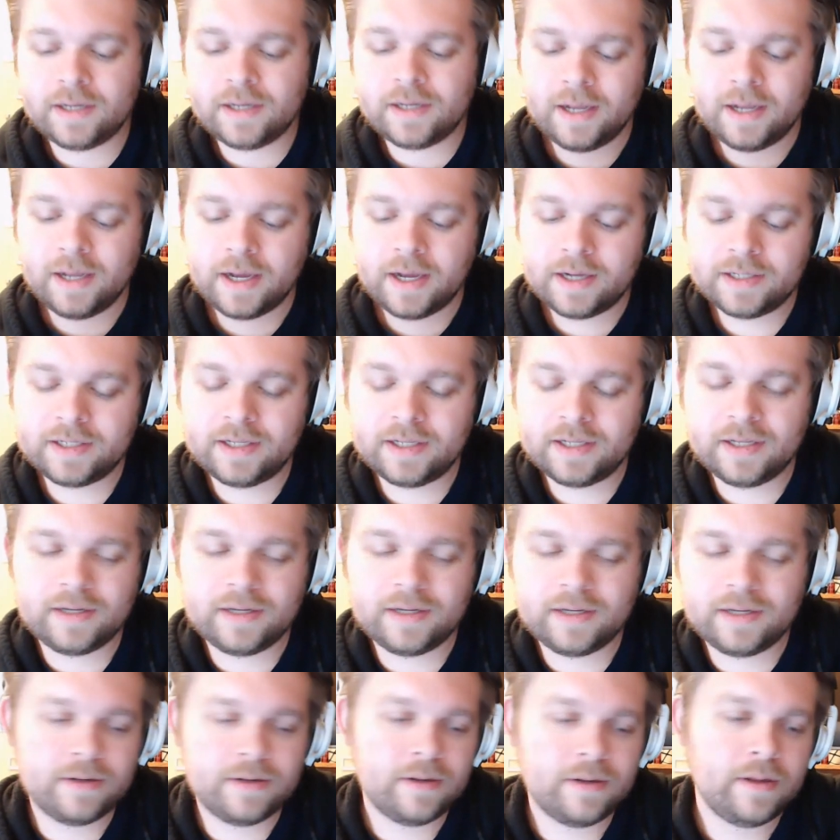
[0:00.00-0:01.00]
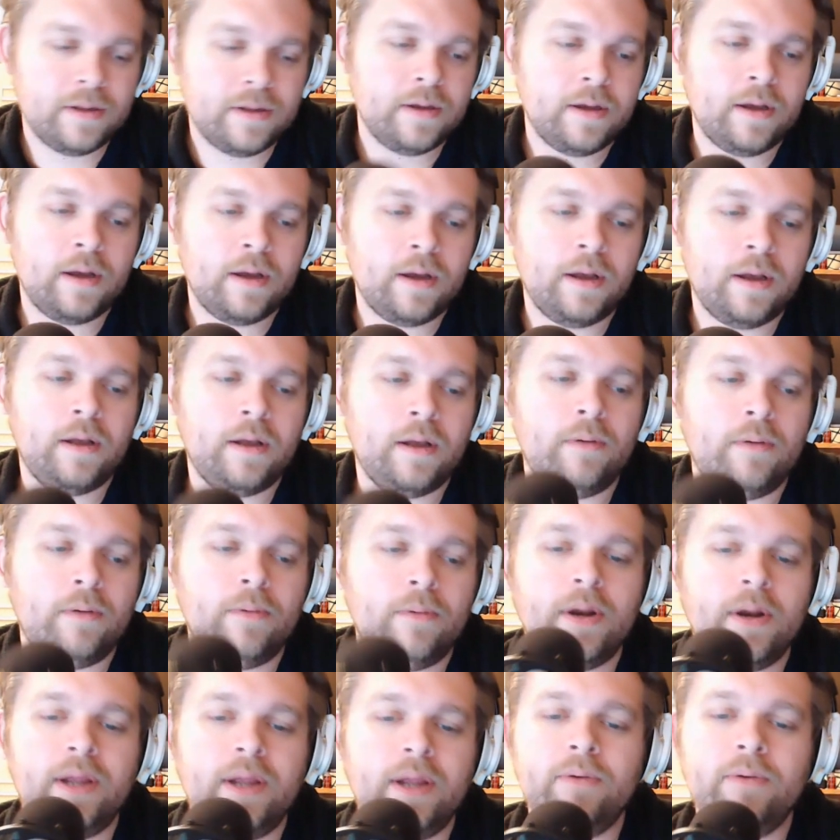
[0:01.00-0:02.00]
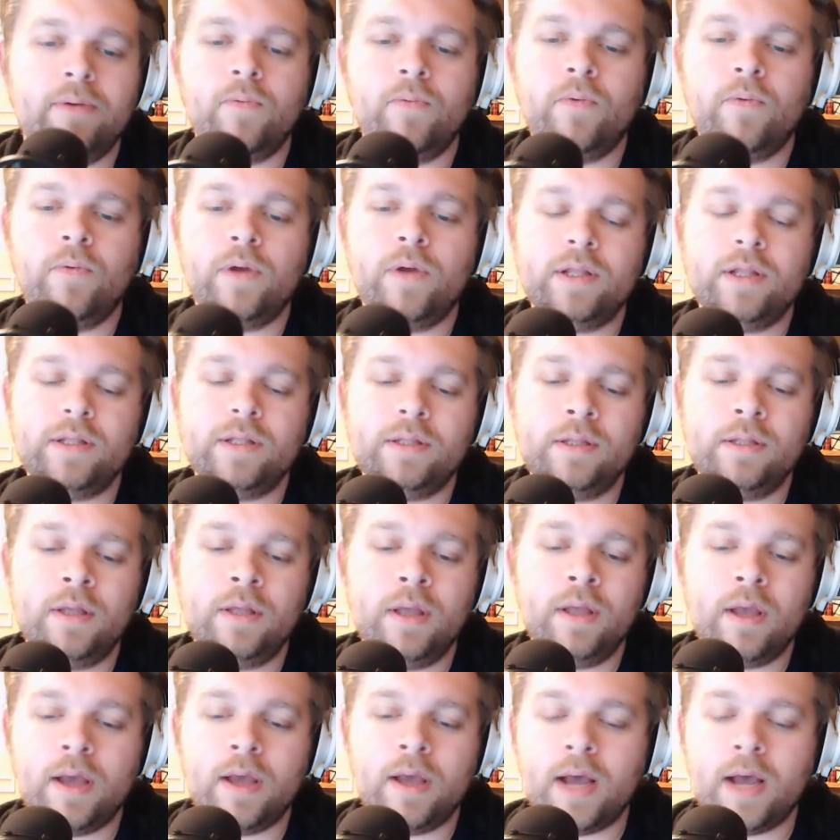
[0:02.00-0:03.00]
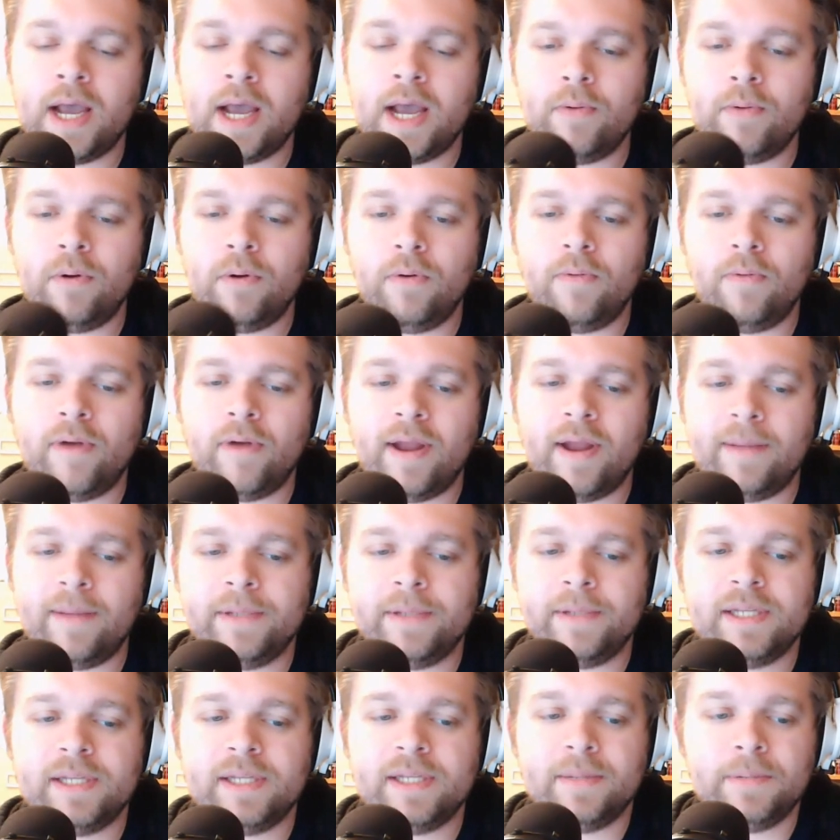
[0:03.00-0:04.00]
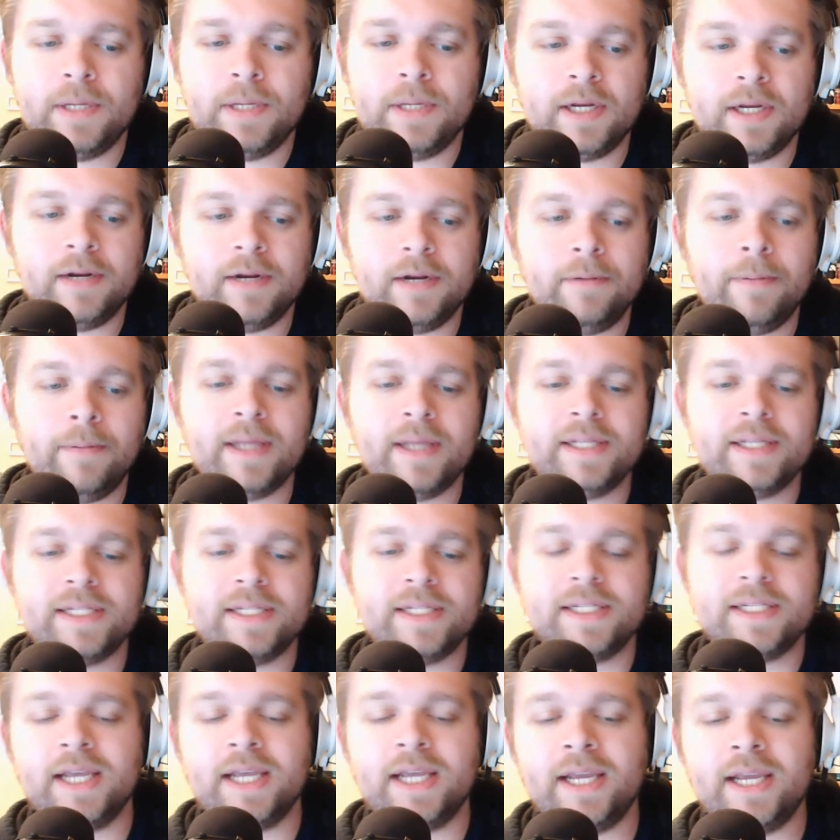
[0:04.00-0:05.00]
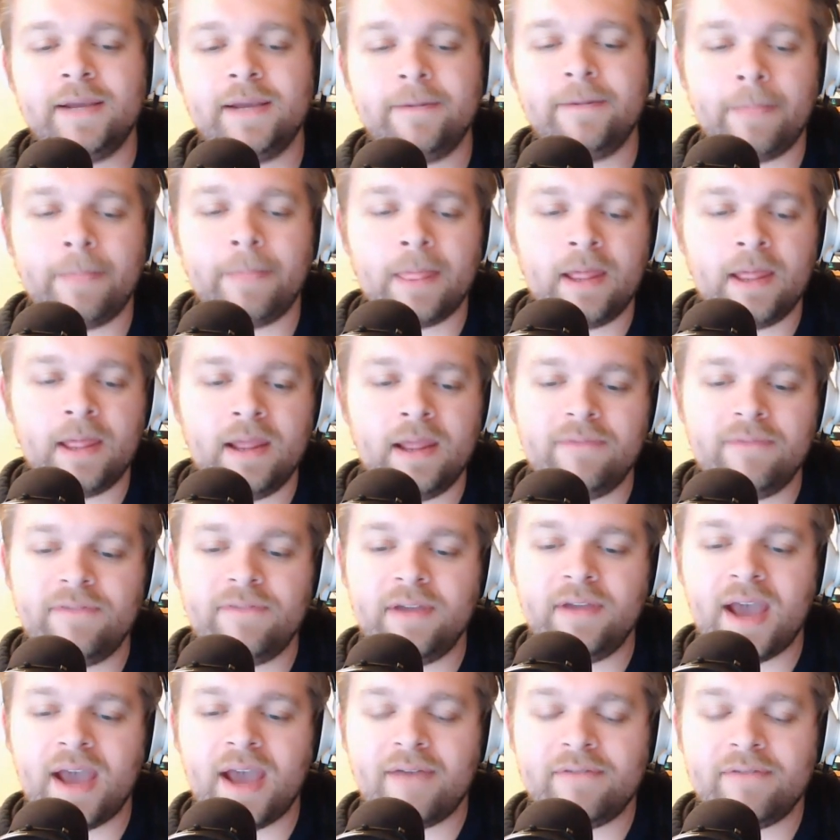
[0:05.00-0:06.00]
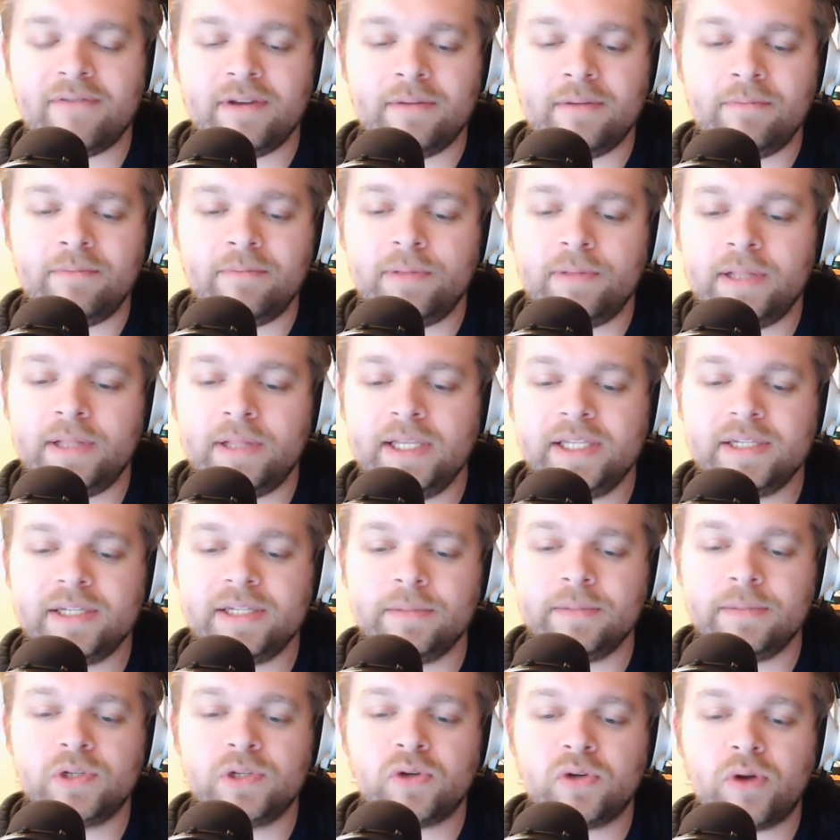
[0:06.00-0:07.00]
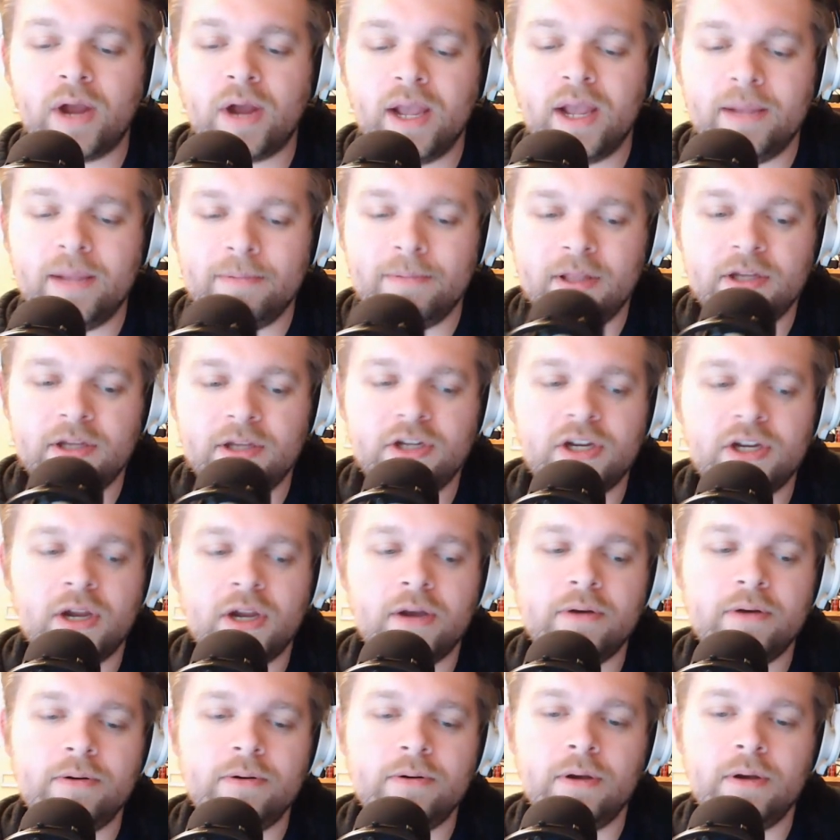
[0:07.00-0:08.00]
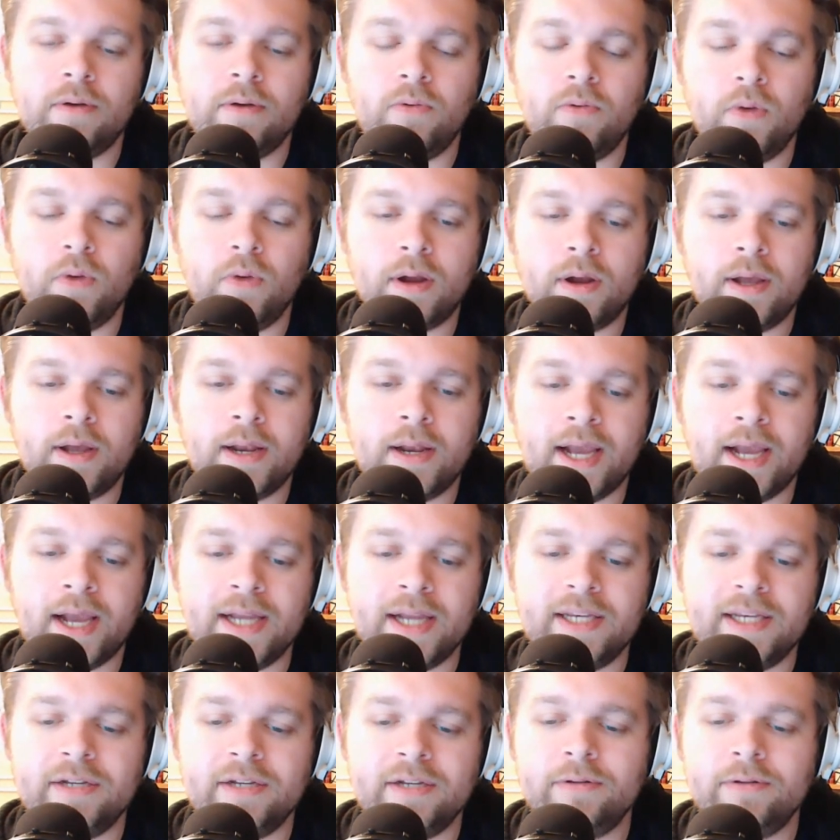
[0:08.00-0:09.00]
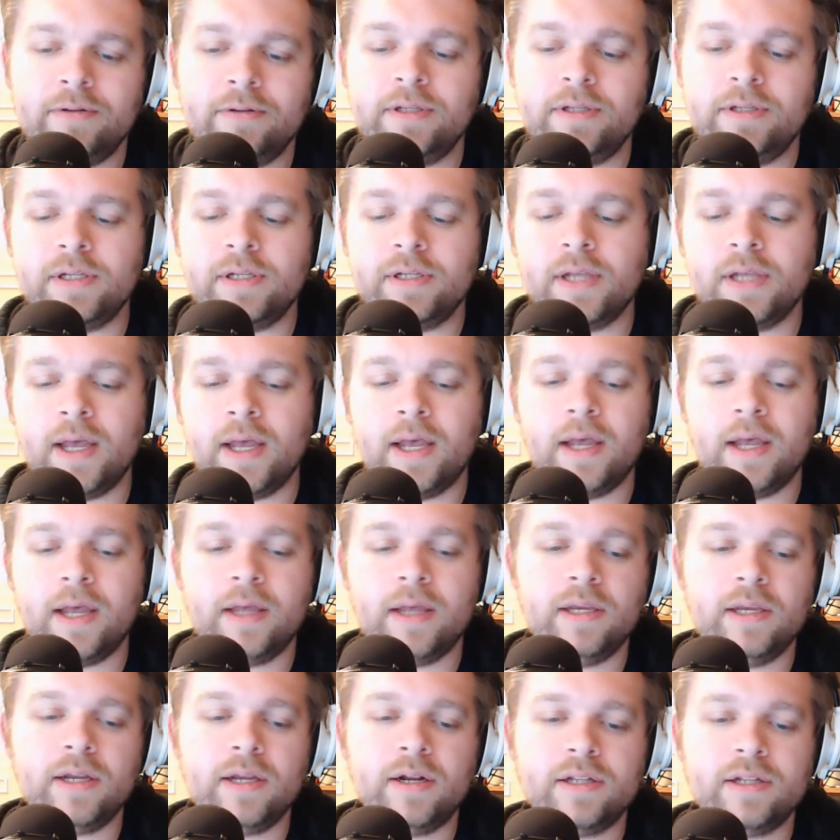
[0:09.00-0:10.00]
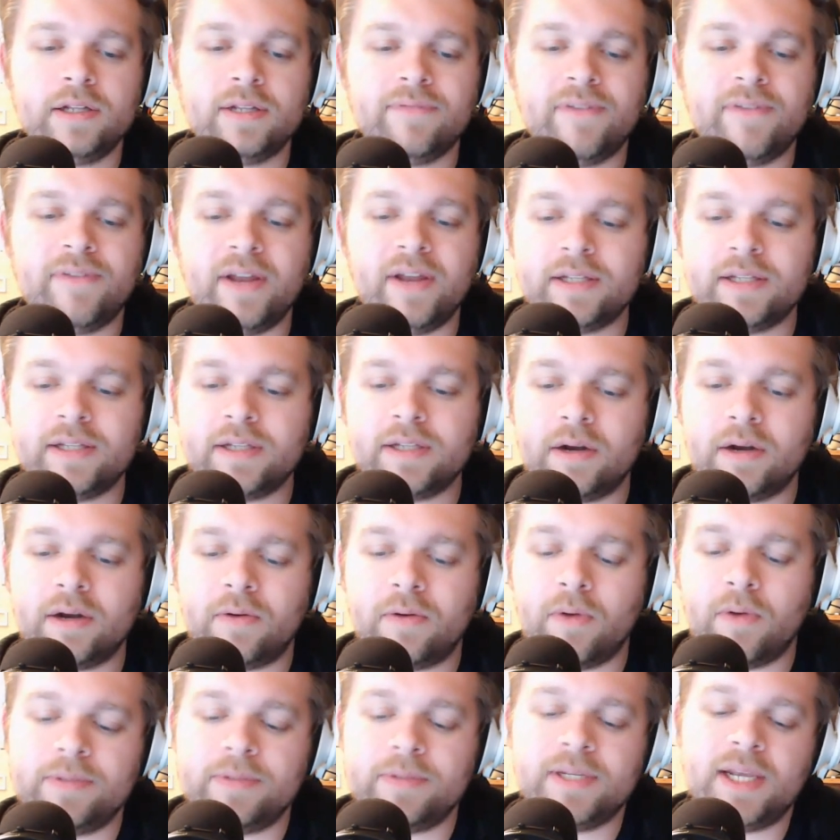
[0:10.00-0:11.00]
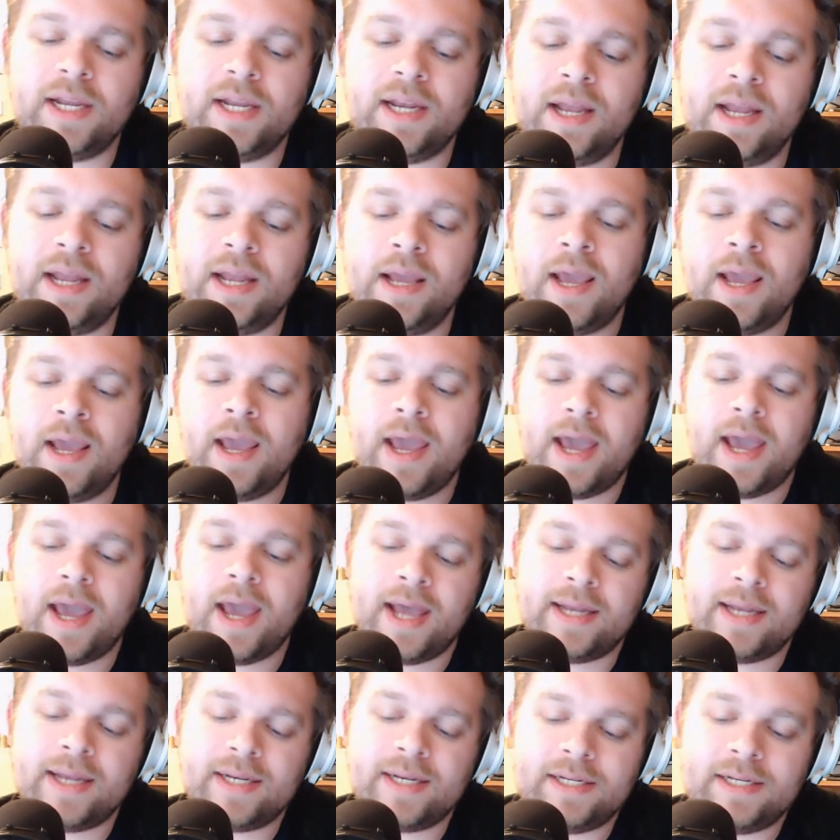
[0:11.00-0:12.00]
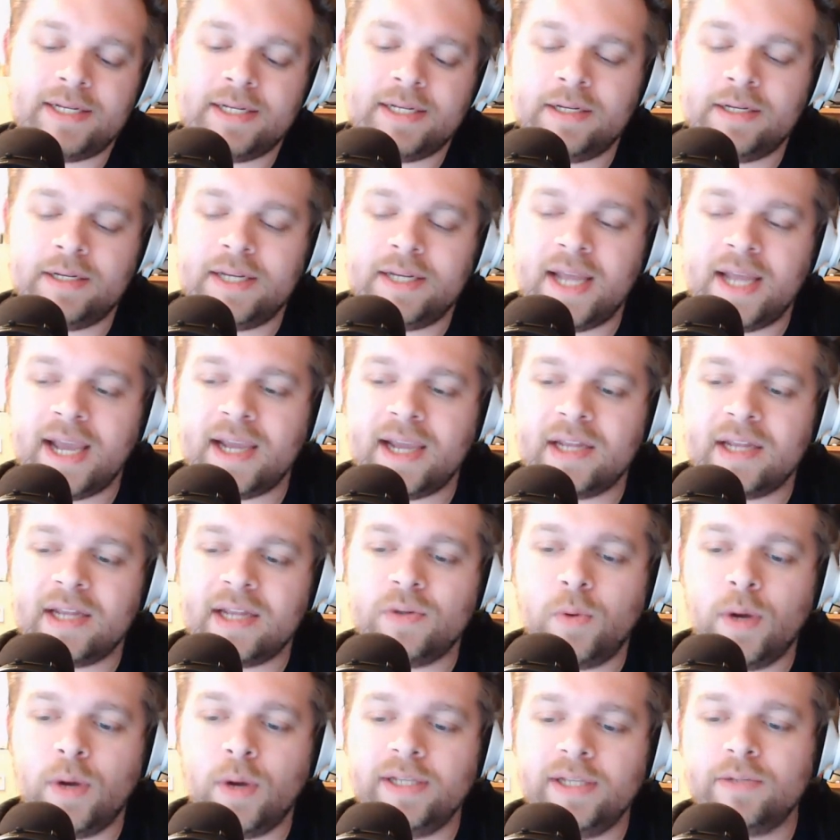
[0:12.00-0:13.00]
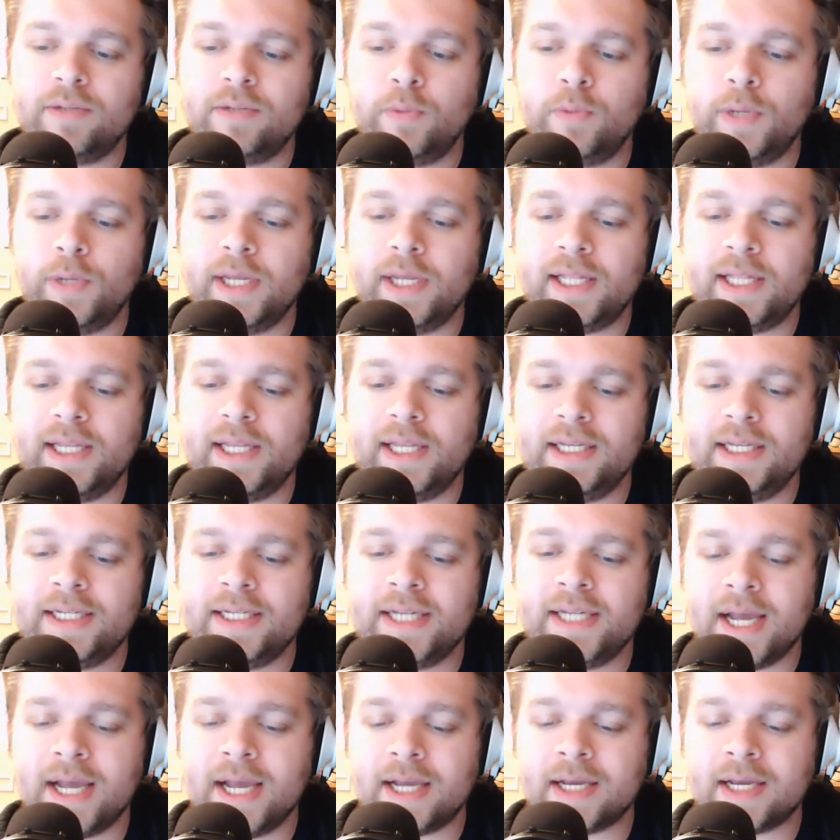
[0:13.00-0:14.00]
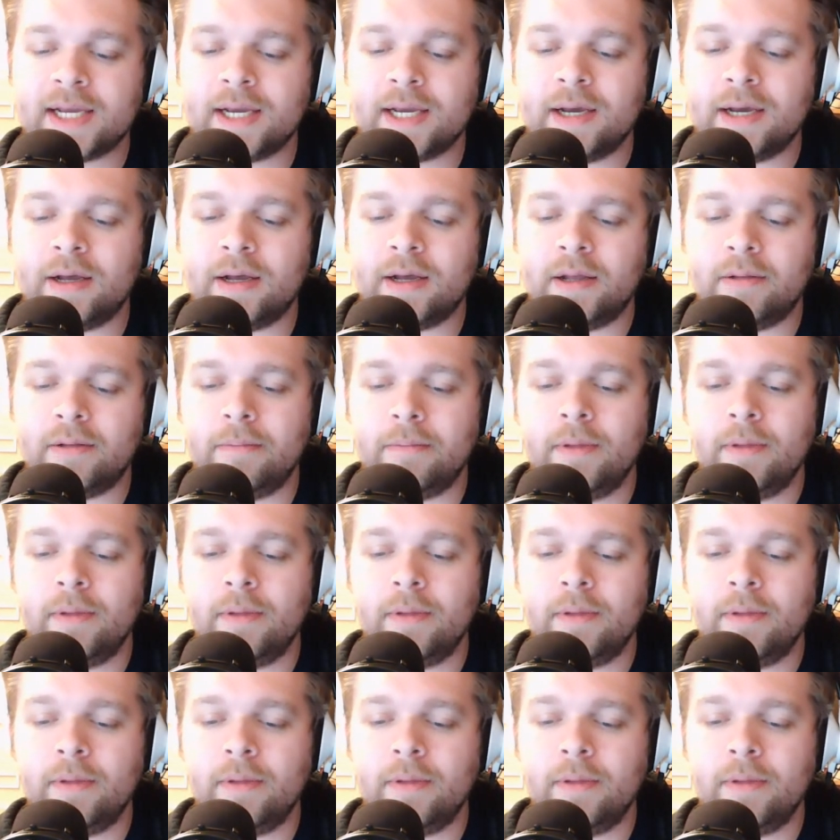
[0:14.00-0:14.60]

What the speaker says: excellent. All right, well, I will wrap us up here by saying, if you haven't, please subscribe to the show. We're on iTunes. You can also find us on our website at techtwiceweekly.com.